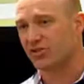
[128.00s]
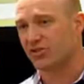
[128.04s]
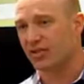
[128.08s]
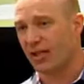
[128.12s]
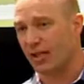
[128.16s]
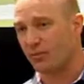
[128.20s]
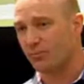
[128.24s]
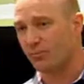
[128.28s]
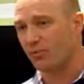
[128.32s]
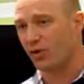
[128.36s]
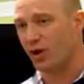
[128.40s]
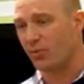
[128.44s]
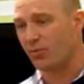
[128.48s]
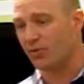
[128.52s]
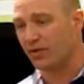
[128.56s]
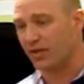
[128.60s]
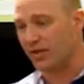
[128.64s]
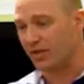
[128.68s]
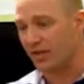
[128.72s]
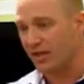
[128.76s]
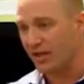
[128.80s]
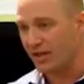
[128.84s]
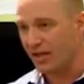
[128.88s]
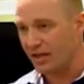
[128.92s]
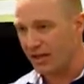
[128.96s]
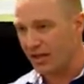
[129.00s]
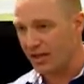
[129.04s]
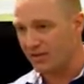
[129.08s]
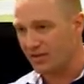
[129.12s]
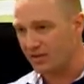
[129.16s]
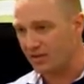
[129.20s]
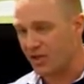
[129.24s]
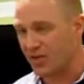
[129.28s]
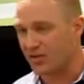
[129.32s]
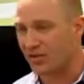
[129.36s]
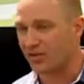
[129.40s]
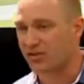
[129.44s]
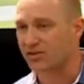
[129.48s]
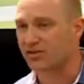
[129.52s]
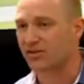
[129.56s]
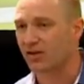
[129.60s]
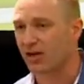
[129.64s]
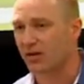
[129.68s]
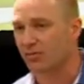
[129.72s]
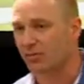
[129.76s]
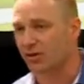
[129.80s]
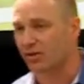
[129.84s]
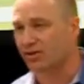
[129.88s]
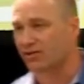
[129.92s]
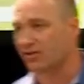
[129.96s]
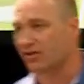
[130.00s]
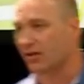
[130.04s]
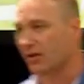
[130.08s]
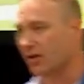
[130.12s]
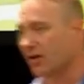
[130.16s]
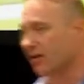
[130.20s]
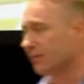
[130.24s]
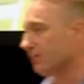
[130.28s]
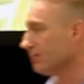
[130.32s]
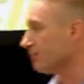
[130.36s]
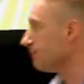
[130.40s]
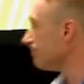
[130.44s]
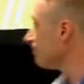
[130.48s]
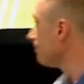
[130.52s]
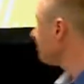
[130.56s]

to that property even though they're side by side.